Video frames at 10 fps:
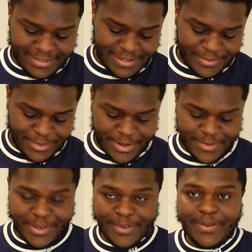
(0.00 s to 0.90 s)
If you
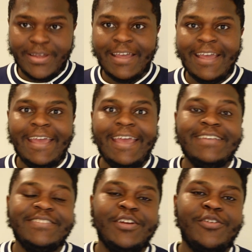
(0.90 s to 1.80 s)
don't know,
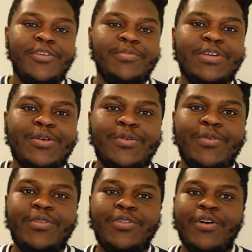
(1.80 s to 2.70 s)
it's the
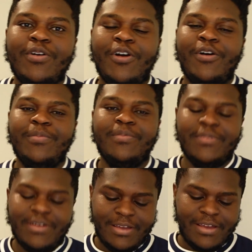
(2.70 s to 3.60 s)
crypto.com
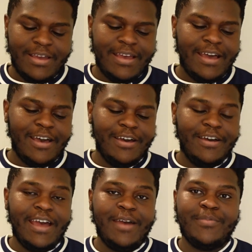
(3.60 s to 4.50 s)

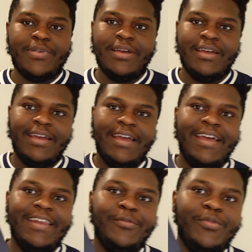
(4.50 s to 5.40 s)
app,
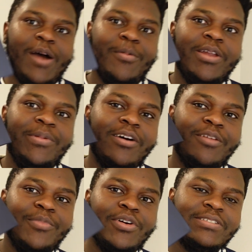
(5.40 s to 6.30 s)
and I'm going to be
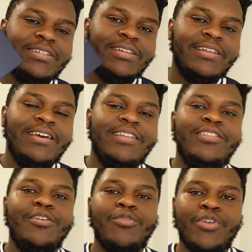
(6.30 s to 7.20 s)
unboxing
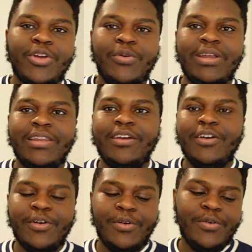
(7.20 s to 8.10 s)
the Royal
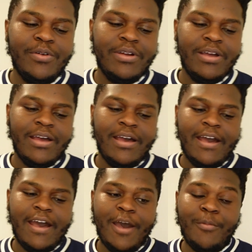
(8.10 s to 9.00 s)
Indigo
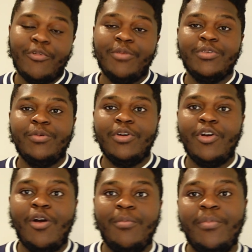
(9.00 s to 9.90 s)

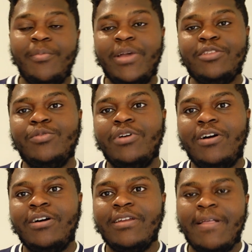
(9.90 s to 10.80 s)
crypto.com metal
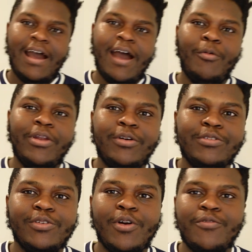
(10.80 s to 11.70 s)
card. I want to
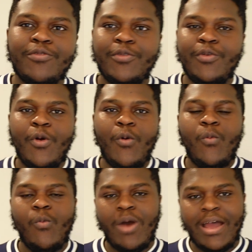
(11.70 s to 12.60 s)
also go through
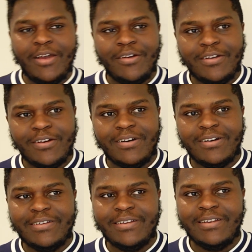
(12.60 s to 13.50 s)
why I got the
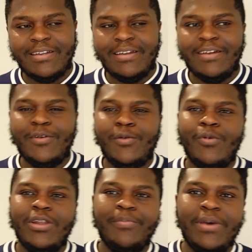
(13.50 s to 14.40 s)
card,
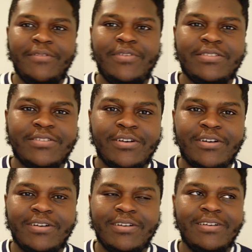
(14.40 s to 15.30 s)
what the benefits
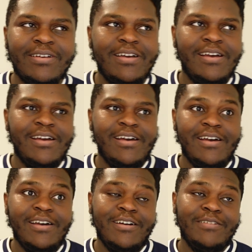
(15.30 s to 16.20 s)
are,
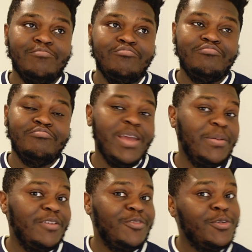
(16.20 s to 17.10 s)

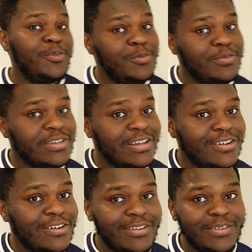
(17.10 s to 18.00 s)
maybe if you should get a
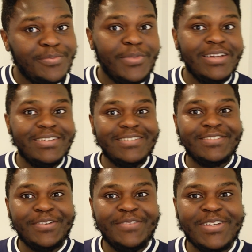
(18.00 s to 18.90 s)
card, but this is
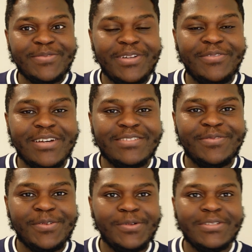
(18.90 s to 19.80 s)
not investment advice,
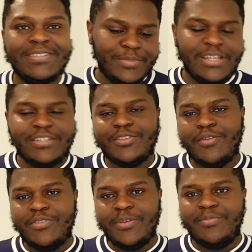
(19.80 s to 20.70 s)
of course. So yeah, let's
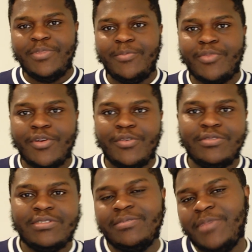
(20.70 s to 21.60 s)
go through the
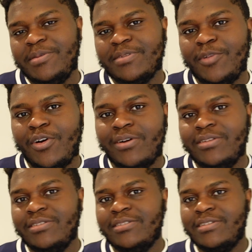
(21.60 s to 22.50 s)
pros, maybe some
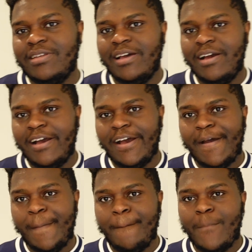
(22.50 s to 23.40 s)
cons,
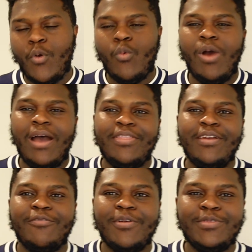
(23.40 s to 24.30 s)
what I
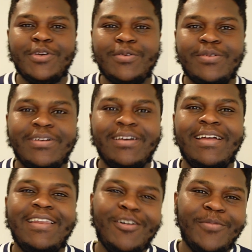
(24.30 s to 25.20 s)
think of crypto,
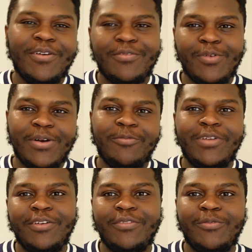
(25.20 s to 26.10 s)
a little bit of
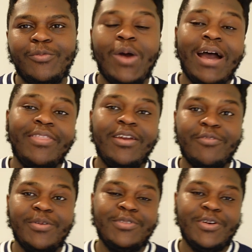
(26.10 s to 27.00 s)
what I think of
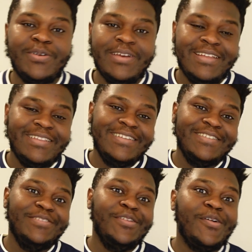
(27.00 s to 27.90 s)
crypto. This
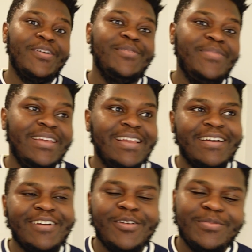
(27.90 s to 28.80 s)
is not going to be
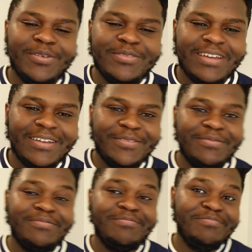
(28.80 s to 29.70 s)
like a crypto
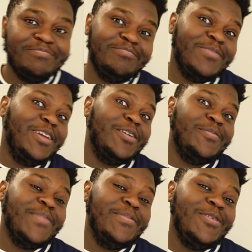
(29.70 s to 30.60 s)
channel, but, you know,
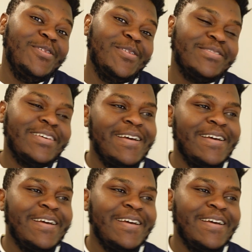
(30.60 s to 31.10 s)
maybe who knows.